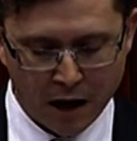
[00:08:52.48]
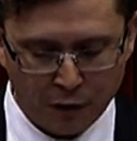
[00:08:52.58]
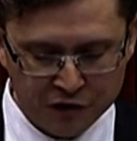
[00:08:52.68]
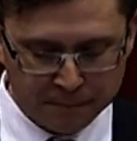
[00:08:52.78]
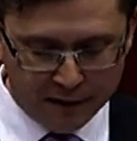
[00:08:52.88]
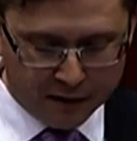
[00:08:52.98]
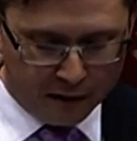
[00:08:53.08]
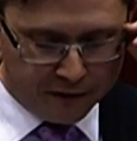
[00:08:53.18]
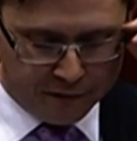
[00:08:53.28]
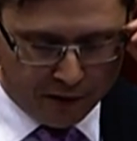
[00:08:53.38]
I'll speak
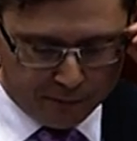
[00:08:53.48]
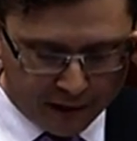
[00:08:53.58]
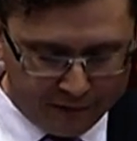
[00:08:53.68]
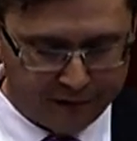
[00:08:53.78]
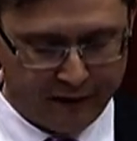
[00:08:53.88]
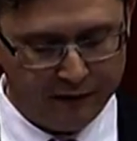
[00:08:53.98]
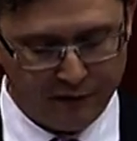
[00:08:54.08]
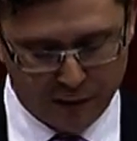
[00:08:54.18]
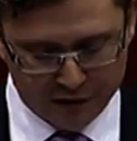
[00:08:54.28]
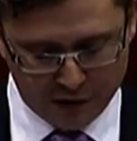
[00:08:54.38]
only very briefly
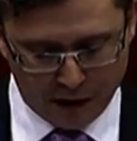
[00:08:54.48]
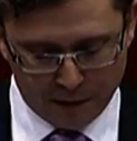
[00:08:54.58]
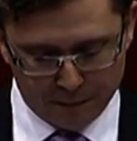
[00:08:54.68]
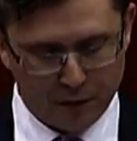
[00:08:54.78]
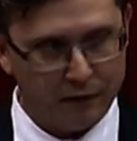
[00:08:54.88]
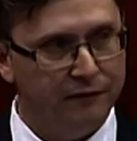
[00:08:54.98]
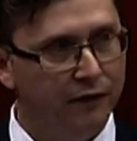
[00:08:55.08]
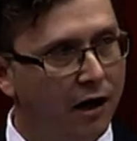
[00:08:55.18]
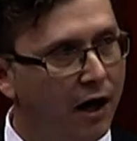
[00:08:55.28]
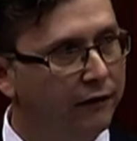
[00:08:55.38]
of my time on
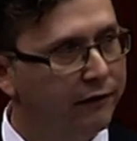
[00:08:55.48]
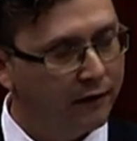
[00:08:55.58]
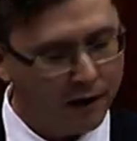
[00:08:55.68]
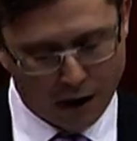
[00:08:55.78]
Bougainville Island.